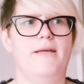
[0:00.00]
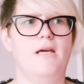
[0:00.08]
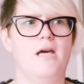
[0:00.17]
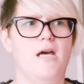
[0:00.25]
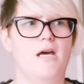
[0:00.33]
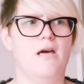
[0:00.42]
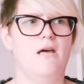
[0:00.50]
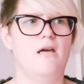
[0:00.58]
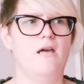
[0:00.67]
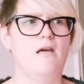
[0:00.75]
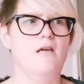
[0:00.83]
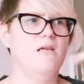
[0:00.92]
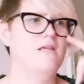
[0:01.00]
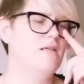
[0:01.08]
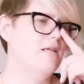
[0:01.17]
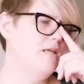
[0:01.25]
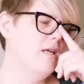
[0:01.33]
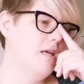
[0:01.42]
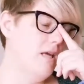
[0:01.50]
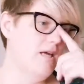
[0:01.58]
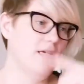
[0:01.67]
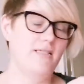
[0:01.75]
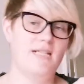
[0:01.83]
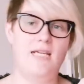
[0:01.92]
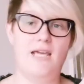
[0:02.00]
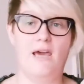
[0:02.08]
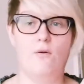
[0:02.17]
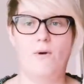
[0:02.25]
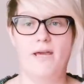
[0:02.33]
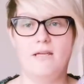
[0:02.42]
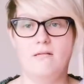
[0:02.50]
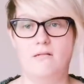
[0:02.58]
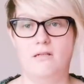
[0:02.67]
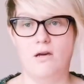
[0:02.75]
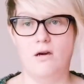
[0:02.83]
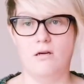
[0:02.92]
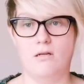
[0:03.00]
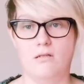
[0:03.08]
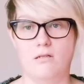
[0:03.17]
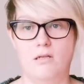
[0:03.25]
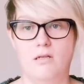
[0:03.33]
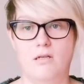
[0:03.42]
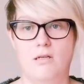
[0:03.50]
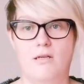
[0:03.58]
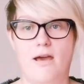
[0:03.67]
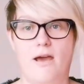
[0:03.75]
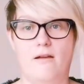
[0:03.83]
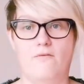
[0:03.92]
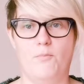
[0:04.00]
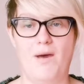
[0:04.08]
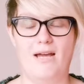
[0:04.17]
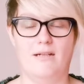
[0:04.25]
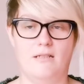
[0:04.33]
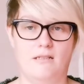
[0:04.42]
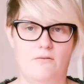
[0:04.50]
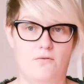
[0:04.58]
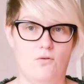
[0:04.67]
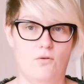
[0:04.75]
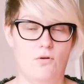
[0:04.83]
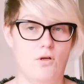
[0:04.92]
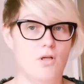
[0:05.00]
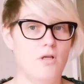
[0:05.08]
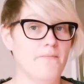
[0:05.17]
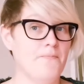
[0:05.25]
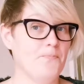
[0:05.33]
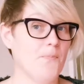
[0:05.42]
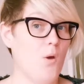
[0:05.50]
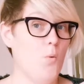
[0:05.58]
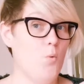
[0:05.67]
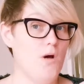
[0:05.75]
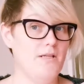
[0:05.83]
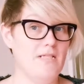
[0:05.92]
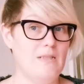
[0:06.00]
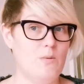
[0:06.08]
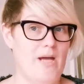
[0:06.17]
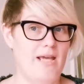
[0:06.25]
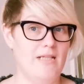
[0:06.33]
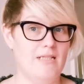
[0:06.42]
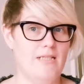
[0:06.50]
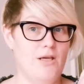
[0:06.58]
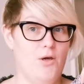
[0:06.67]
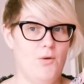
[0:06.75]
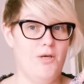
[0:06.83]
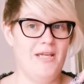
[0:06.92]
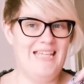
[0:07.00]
a DK weight yarn, and the pattern is for worsted weight, so